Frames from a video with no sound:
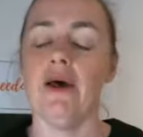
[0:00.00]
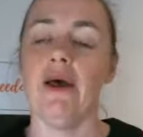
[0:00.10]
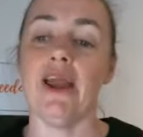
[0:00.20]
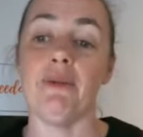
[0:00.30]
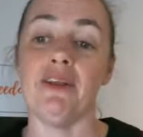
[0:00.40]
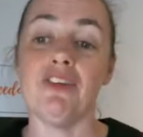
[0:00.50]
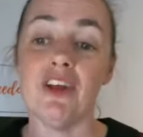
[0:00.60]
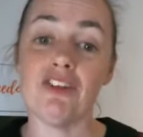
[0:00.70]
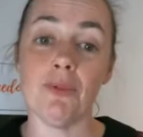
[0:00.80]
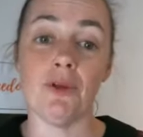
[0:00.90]
Anyway,
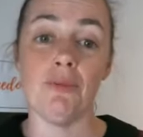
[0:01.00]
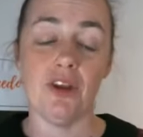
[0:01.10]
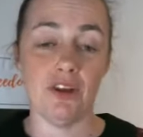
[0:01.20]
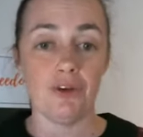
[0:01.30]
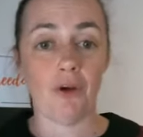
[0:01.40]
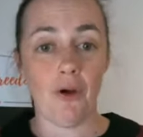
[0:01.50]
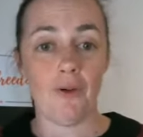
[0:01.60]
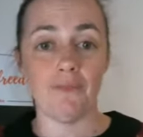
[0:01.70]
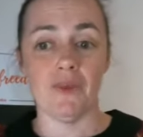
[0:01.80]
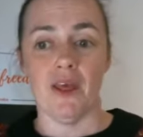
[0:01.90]

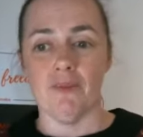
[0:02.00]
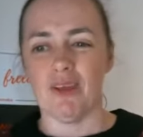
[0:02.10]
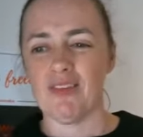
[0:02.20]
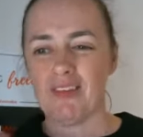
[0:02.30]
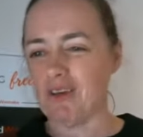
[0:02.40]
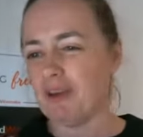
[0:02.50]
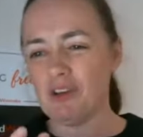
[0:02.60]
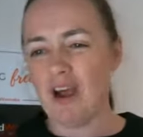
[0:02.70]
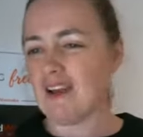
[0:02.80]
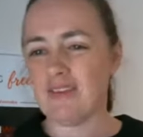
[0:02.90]
dnwcommunity.com, because when
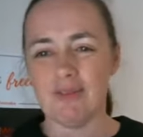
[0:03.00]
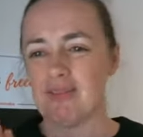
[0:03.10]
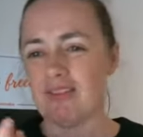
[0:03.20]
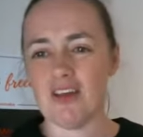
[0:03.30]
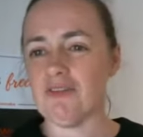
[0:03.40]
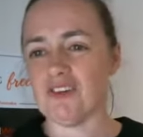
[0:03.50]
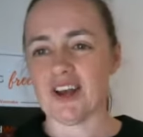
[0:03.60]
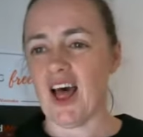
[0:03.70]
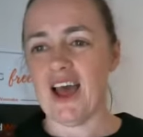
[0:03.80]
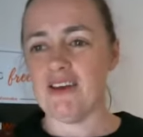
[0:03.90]
you write stuff
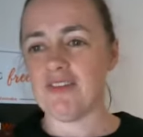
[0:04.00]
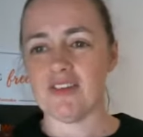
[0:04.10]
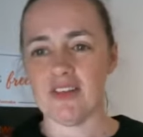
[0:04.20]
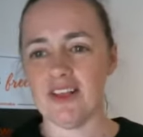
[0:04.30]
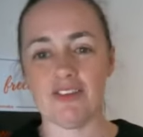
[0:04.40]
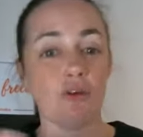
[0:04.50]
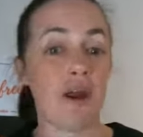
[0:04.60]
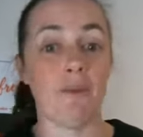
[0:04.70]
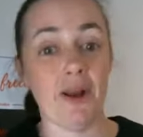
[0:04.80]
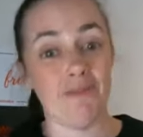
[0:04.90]
on lives, it's
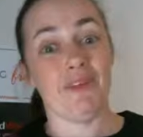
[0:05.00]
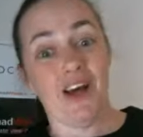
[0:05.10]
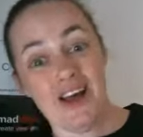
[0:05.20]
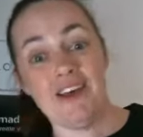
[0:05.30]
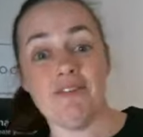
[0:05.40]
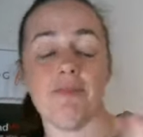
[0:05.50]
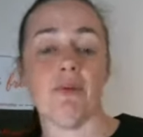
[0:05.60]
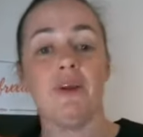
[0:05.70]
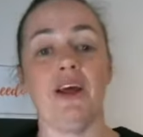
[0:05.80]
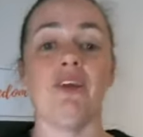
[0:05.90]
great when I'm live, but
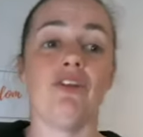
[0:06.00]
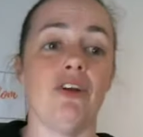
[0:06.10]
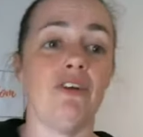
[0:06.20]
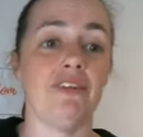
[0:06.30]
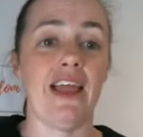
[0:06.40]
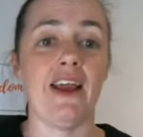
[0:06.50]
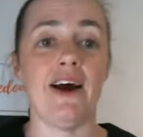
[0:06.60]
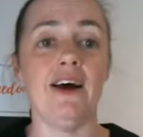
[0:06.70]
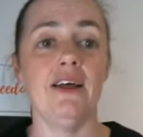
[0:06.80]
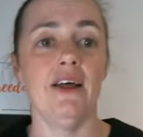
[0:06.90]
when I turn off
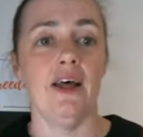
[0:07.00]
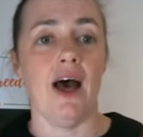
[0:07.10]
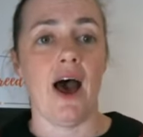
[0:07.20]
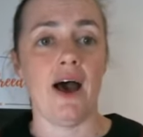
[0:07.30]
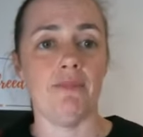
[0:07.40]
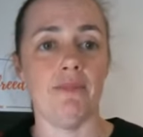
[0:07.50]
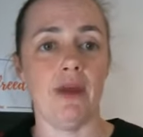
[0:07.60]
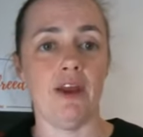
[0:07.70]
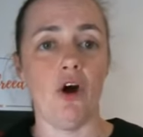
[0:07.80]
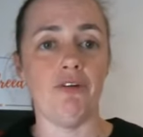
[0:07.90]
later,
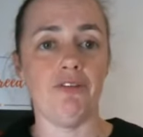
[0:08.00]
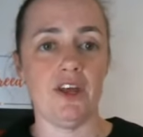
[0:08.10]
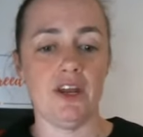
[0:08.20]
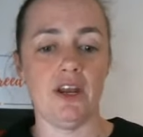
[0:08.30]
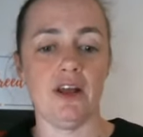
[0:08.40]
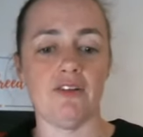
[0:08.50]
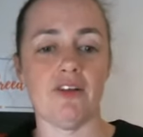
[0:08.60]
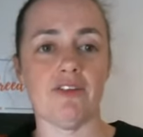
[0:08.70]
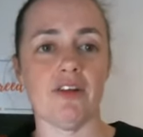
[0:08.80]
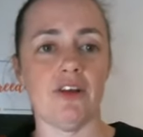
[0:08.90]
it often
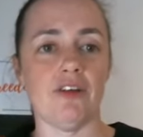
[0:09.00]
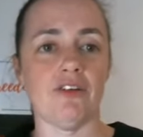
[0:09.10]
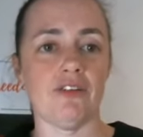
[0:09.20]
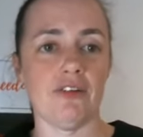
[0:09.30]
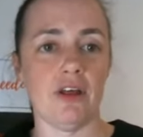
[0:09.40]
doesn't